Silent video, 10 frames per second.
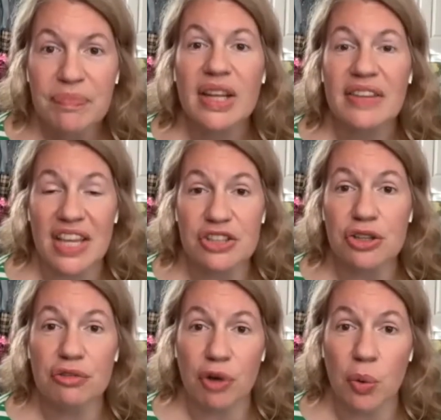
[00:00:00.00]
They
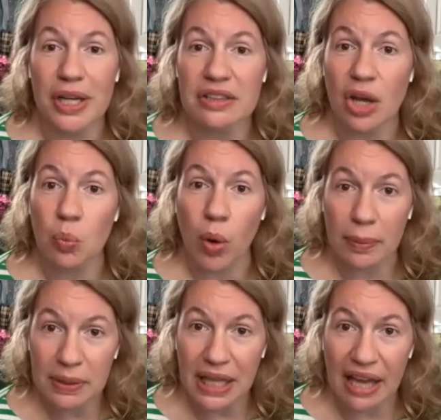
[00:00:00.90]
should focus on one
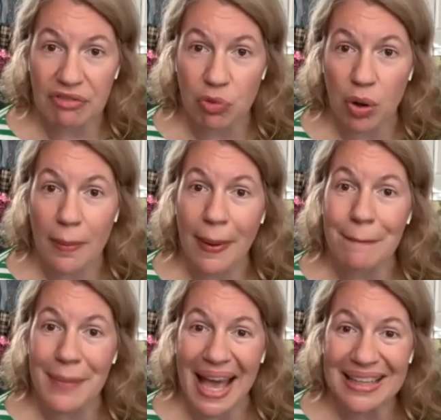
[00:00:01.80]
platform,
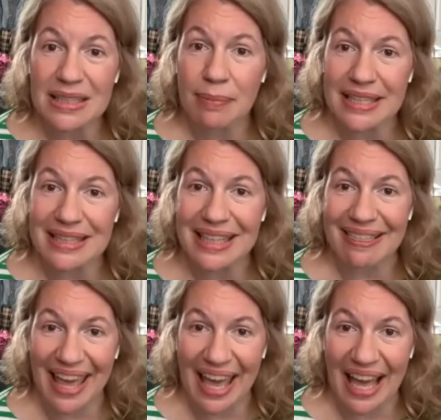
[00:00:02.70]
maximizing
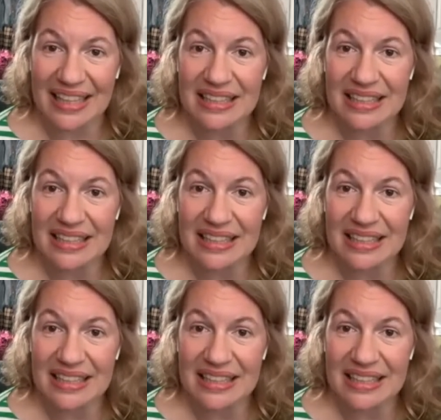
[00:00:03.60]
that,